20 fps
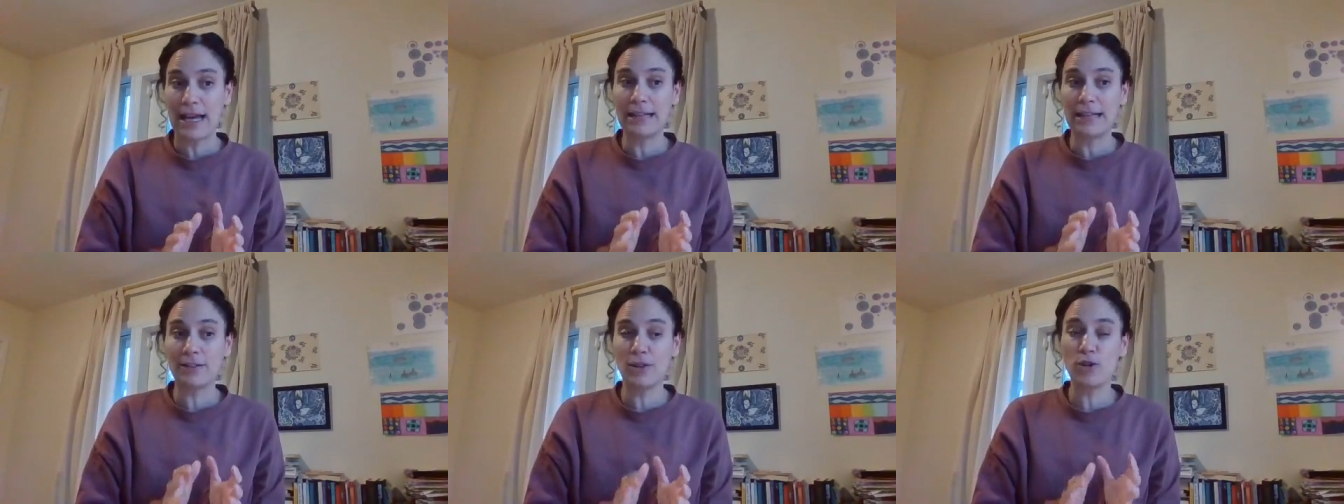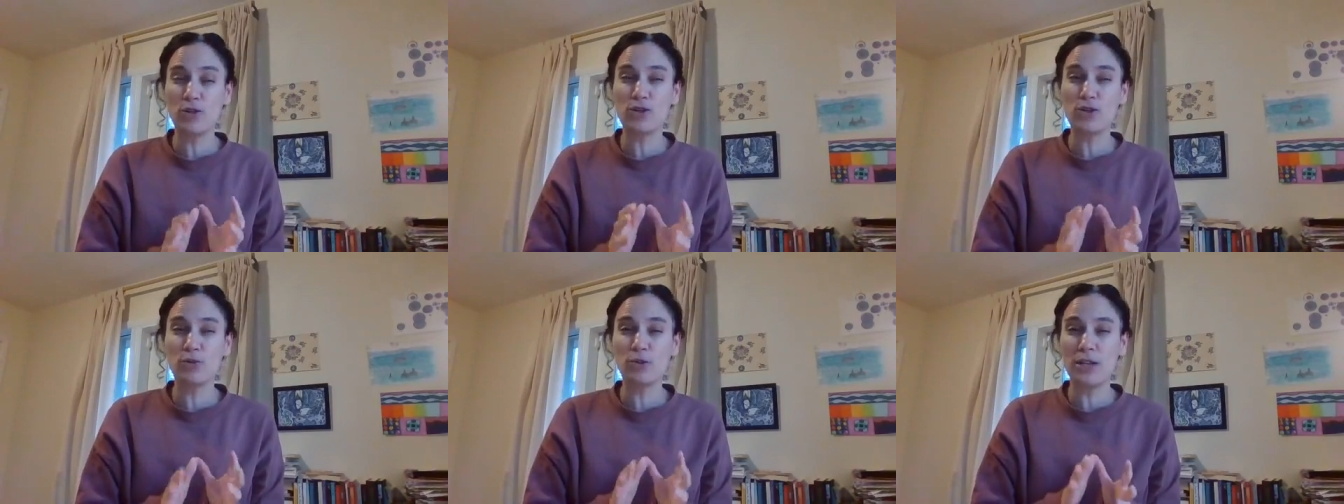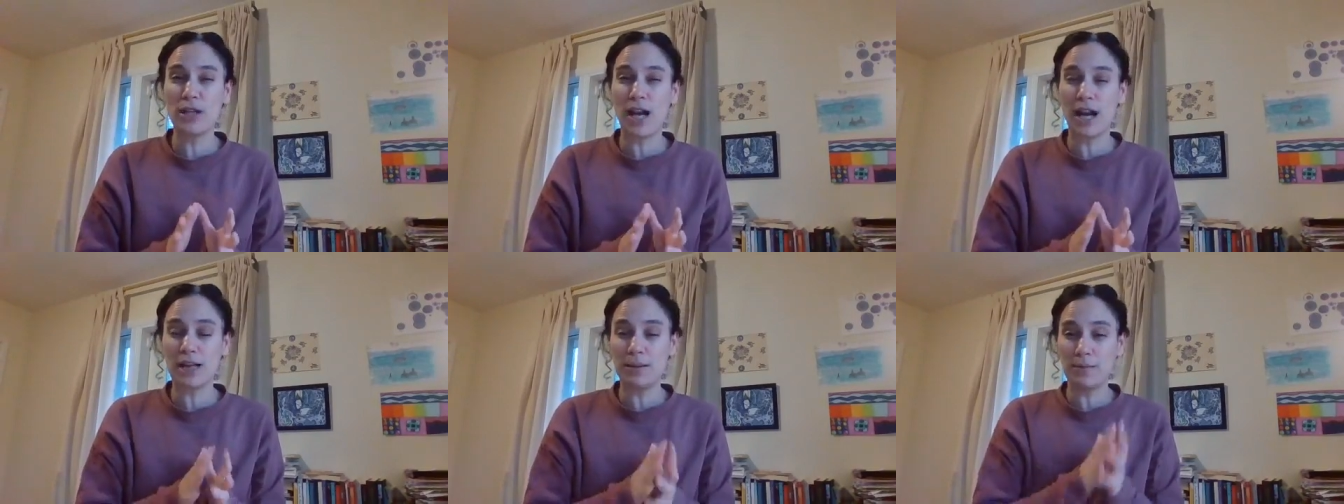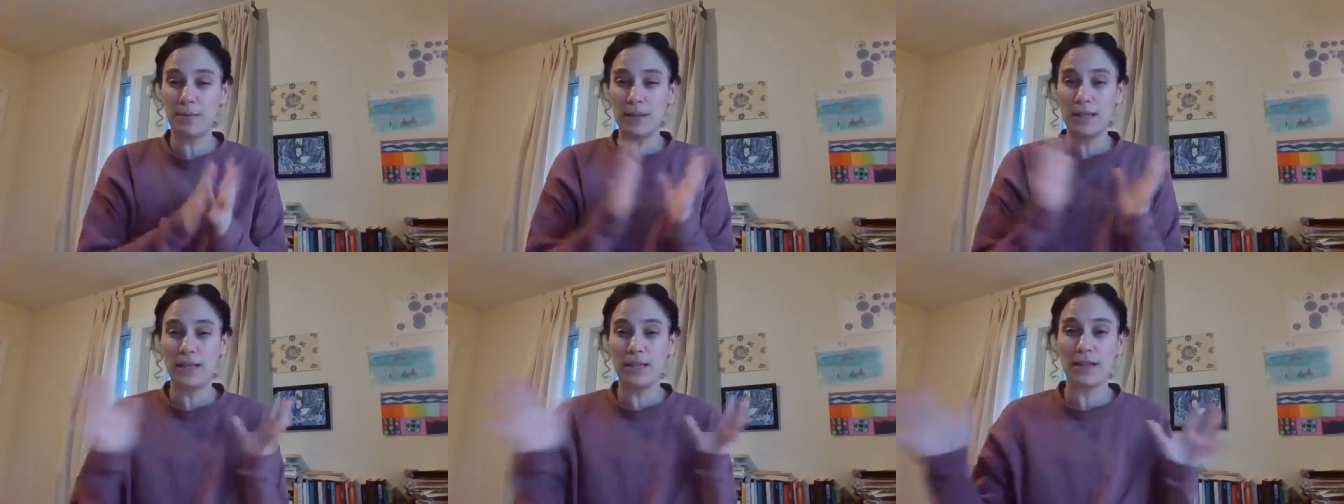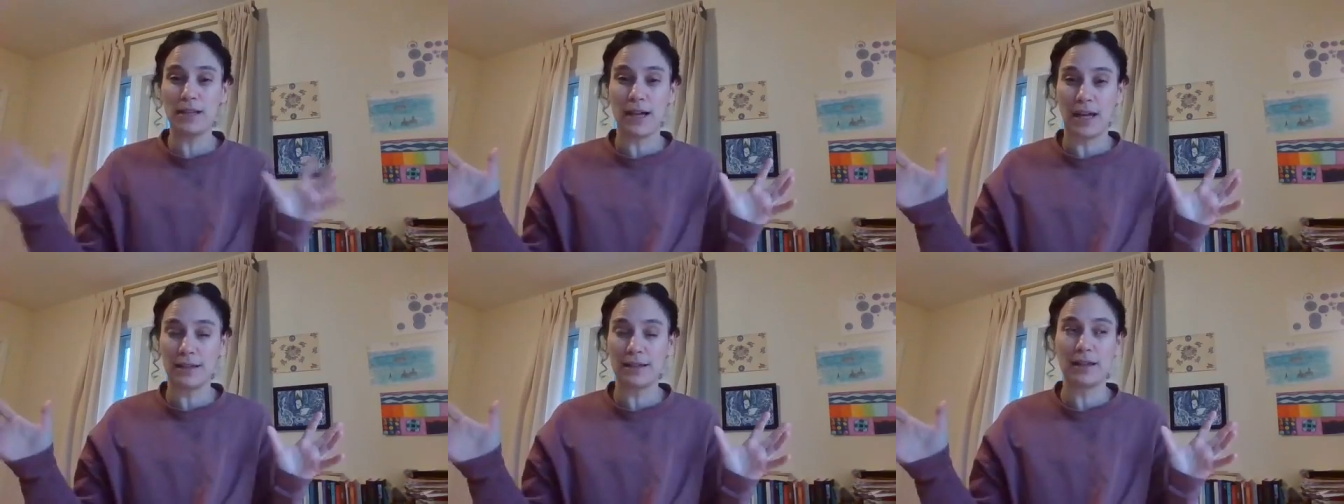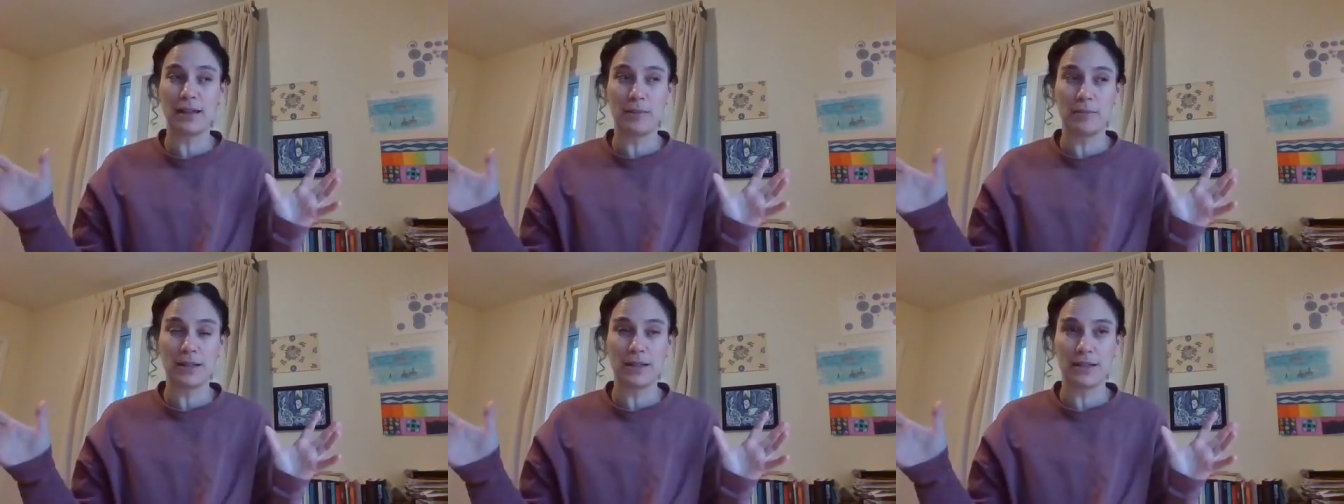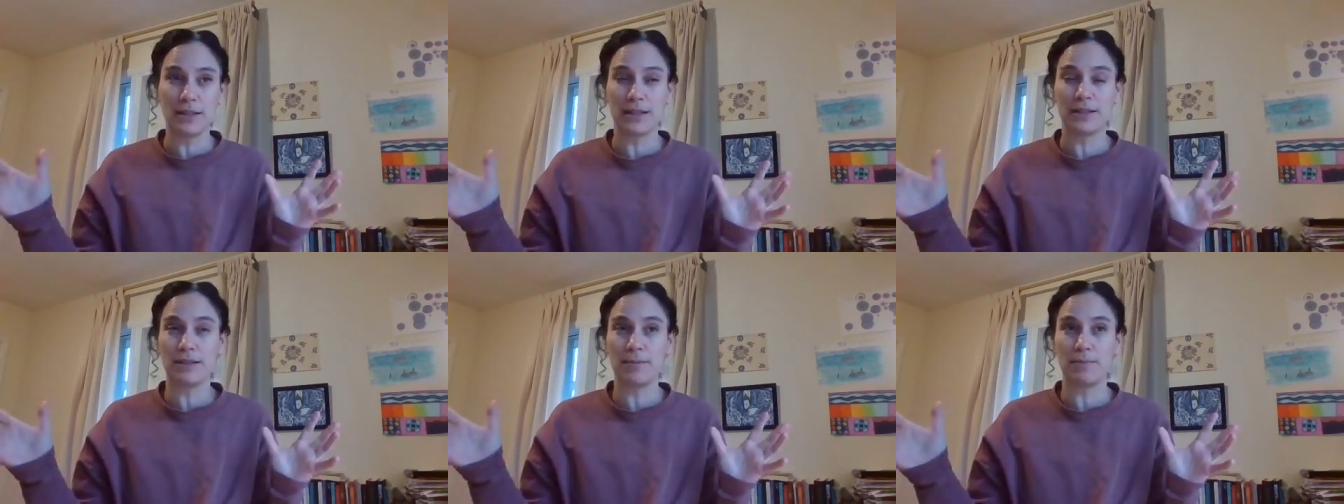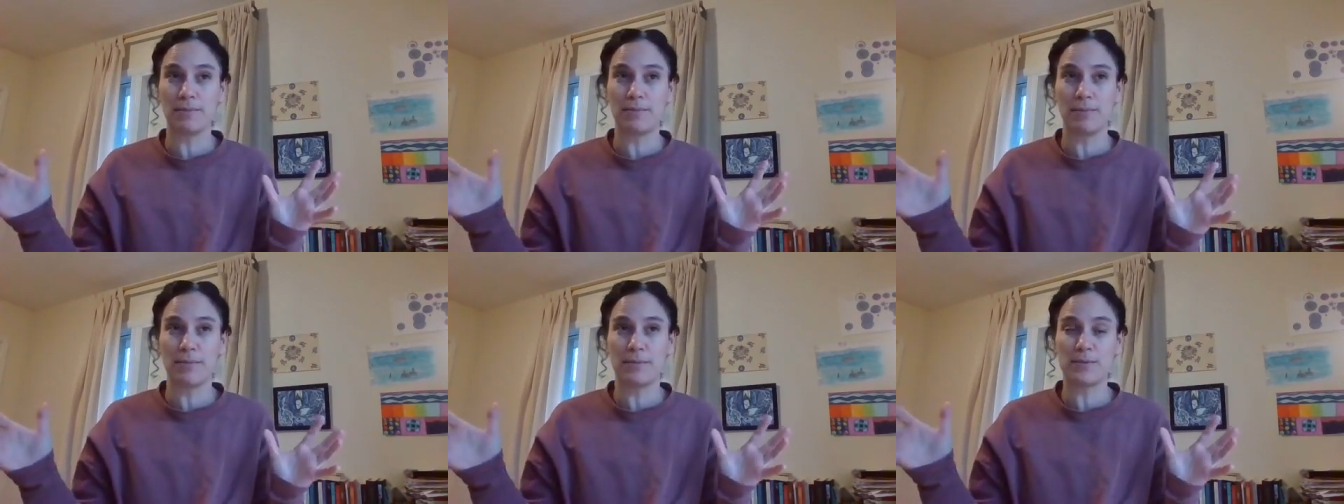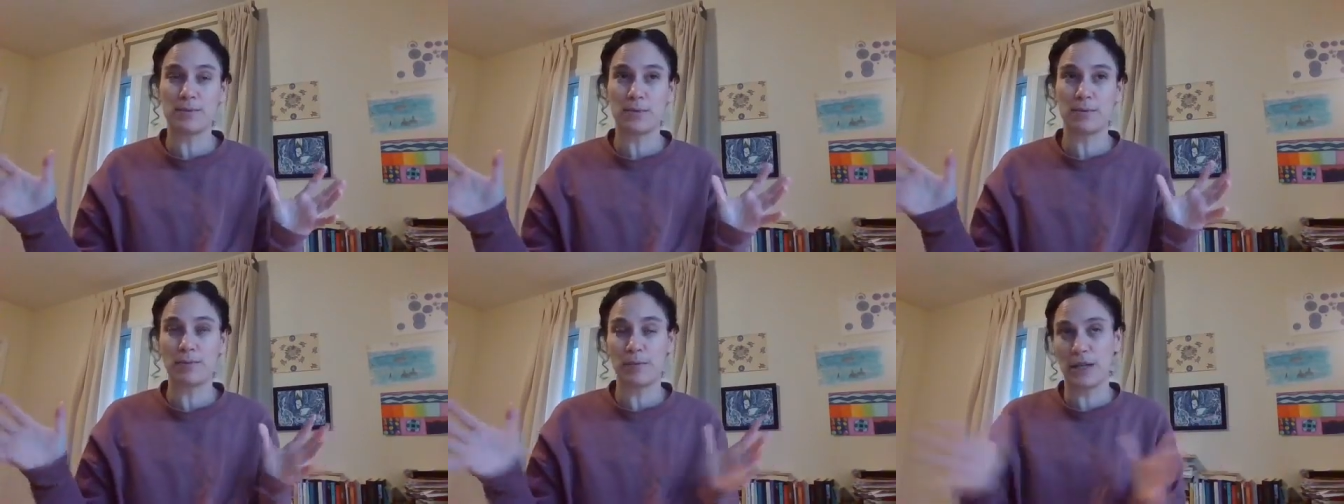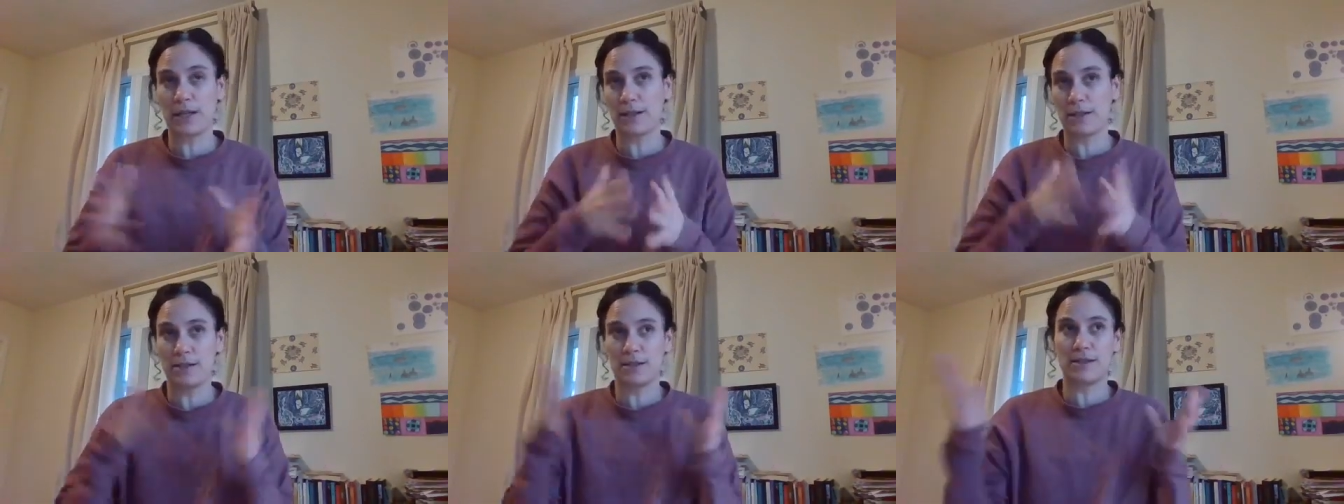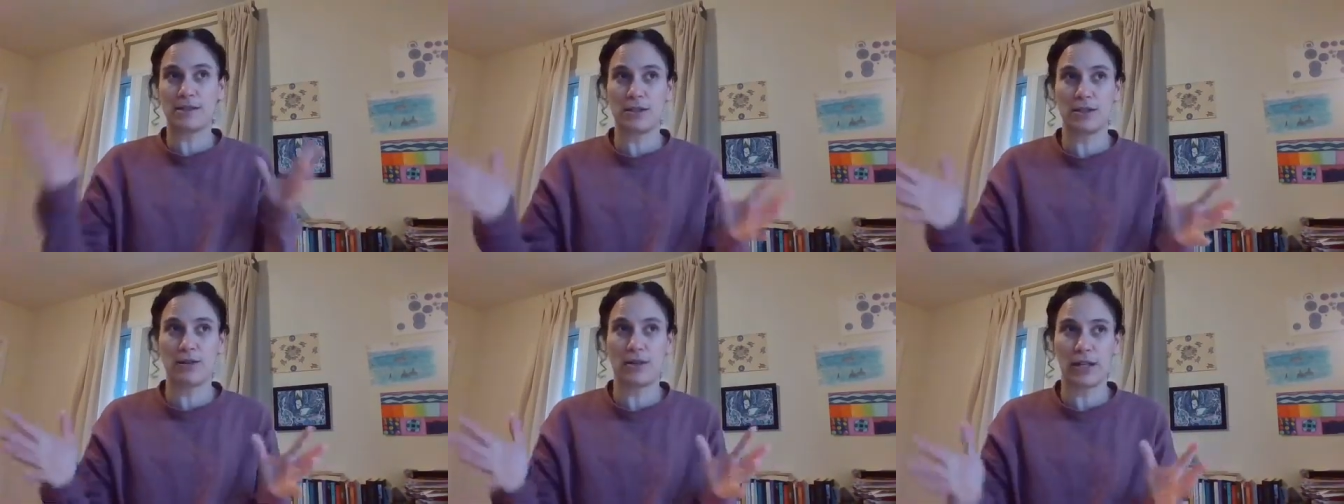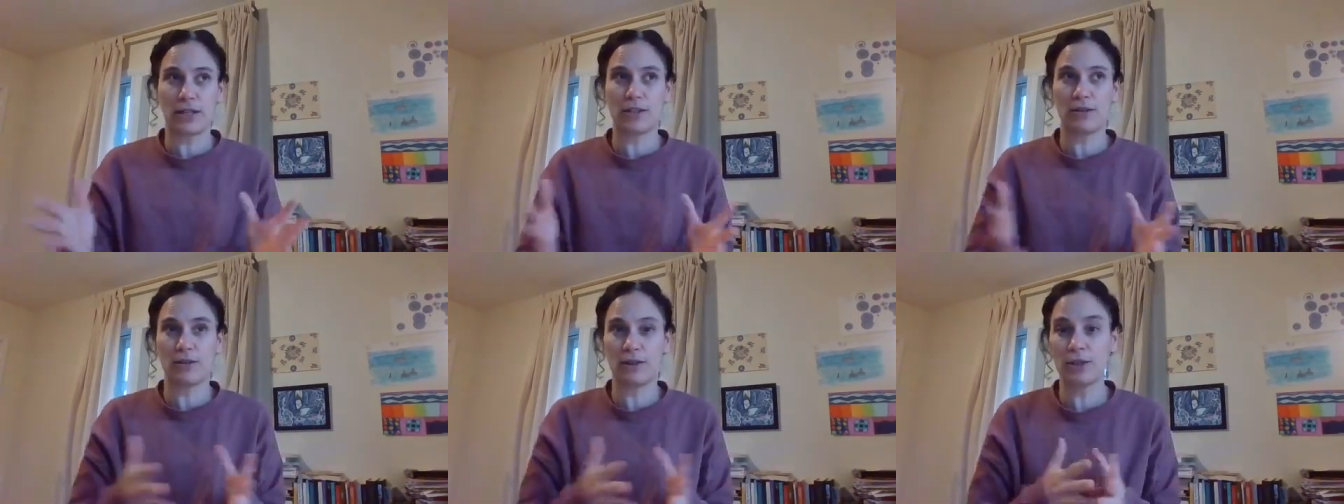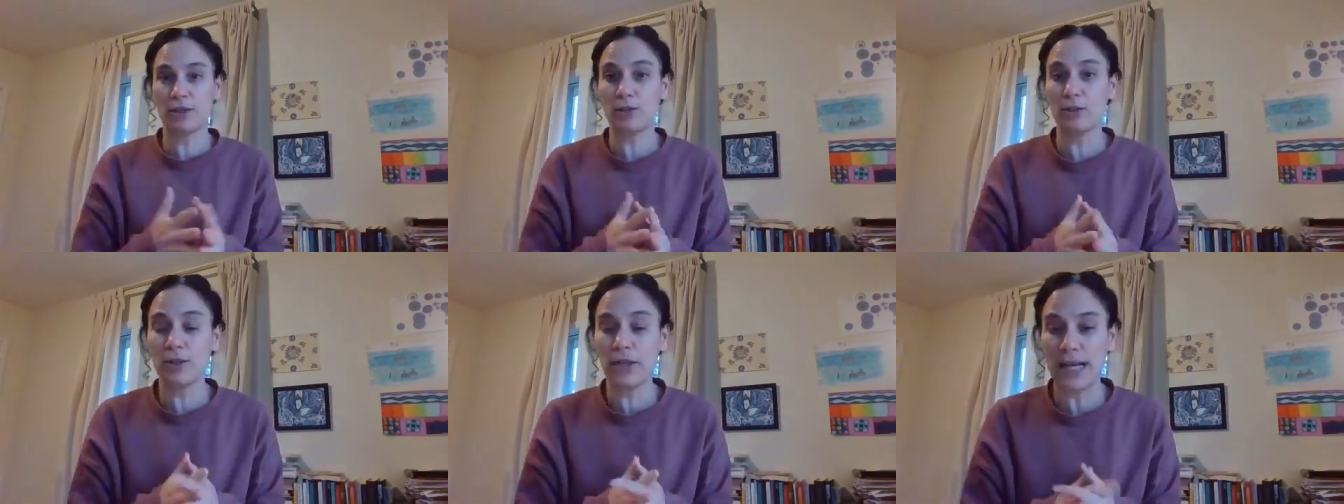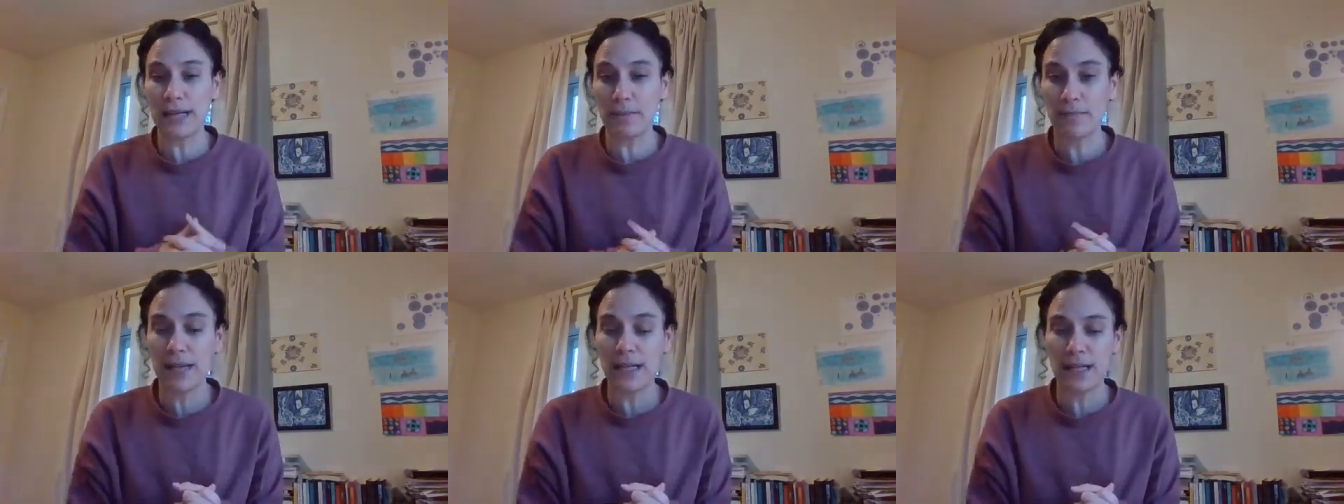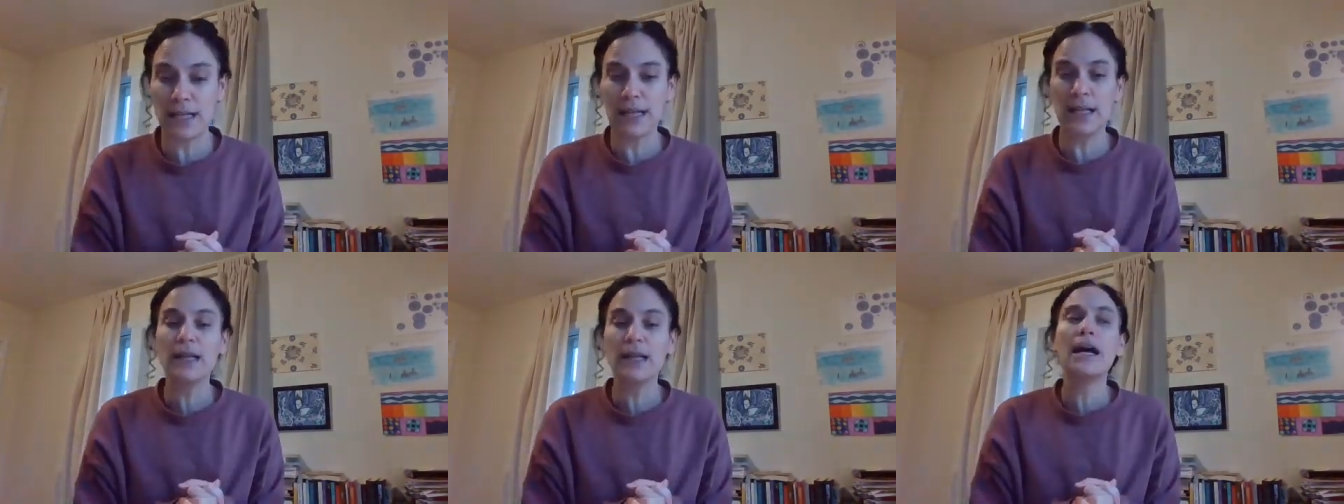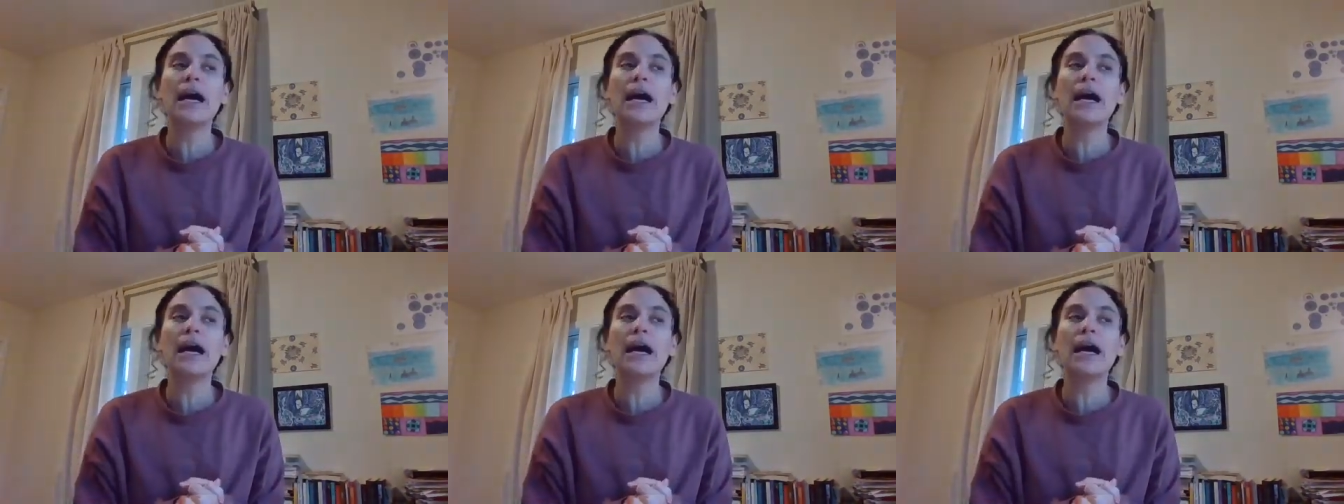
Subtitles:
those would not be unlimited because, I can only do that many.